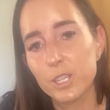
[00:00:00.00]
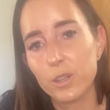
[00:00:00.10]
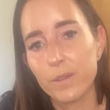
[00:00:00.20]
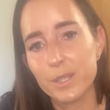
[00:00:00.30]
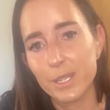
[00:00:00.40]
You
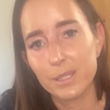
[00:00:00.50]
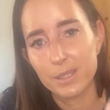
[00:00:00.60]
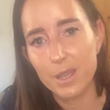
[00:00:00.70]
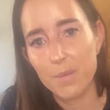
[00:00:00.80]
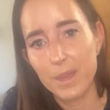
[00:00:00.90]
know, I've seen
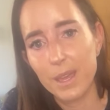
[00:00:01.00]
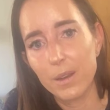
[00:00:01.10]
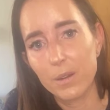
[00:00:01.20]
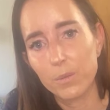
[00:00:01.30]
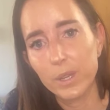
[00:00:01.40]
some that
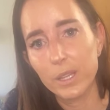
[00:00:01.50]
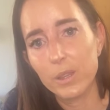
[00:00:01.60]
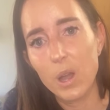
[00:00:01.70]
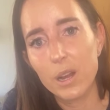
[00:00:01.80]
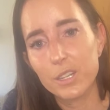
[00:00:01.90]
are really
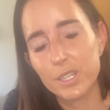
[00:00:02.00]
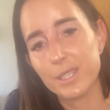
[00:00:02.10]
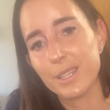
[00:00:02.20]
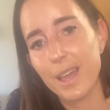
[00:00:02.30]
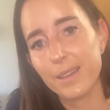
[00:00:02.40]
large and
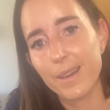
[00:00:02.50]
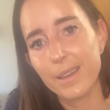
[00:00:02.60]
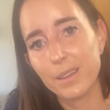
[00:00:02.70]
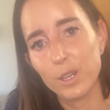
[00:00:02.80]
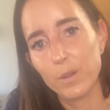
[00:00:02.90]
say
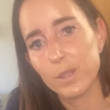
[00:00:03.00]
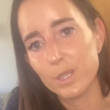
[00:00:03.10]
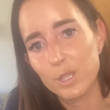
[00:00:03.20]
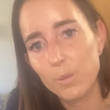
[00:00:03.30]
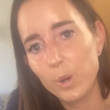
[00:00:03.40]
like, you know, this
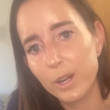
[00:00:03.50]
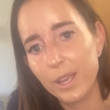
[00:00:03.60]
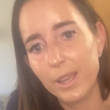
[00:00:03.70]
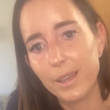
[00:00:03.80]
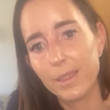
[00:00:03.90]
is the
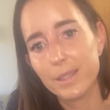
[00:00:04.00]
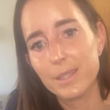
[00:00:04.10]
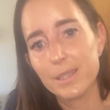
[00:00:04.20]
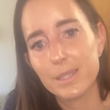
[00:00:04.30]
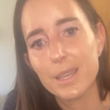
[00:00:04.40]
morning and this
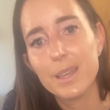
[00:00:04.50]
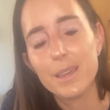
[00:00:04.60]
is